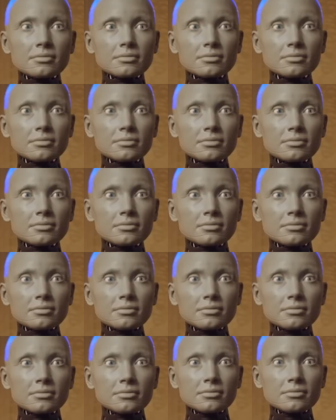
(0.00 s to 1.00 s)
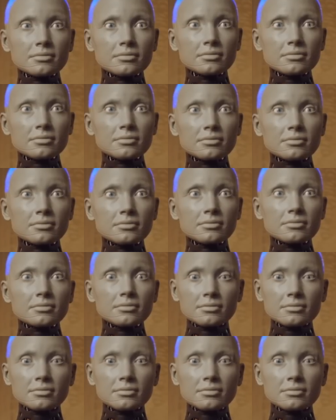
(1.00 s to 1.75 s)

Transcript: (silence)